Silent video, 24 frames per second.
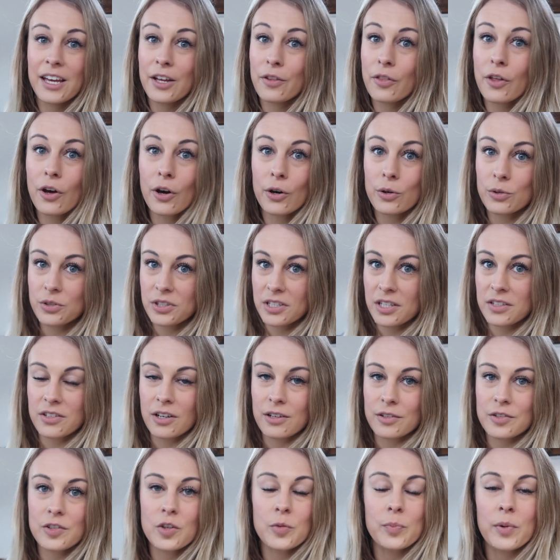And the host has
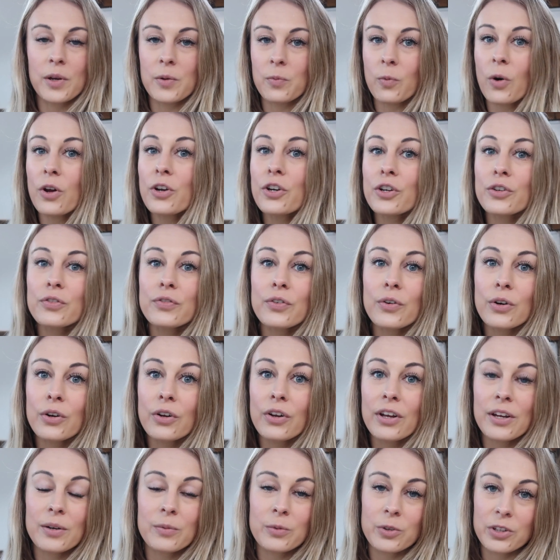also been
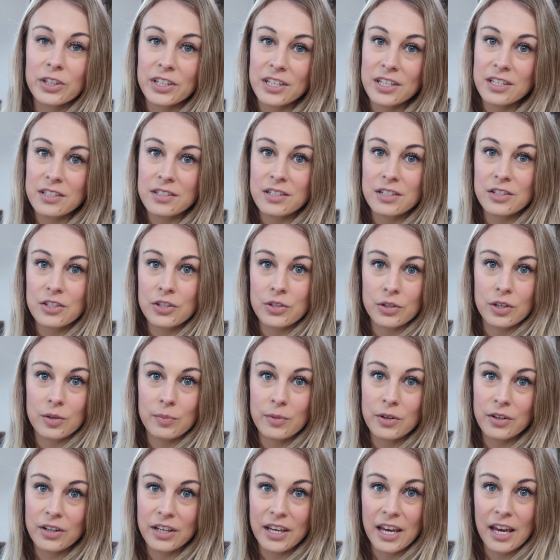wonderful and really easy to
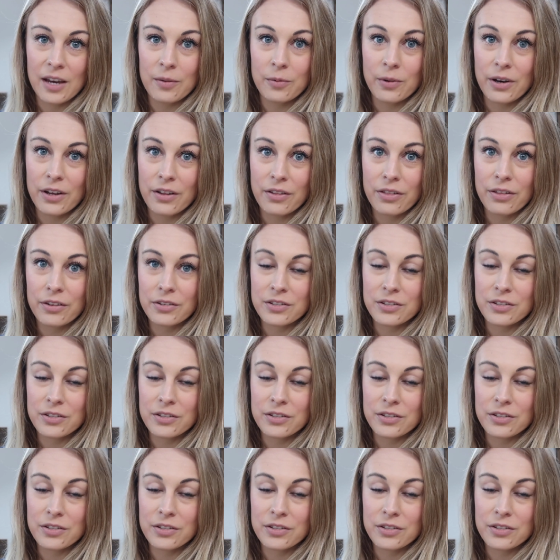communicate with.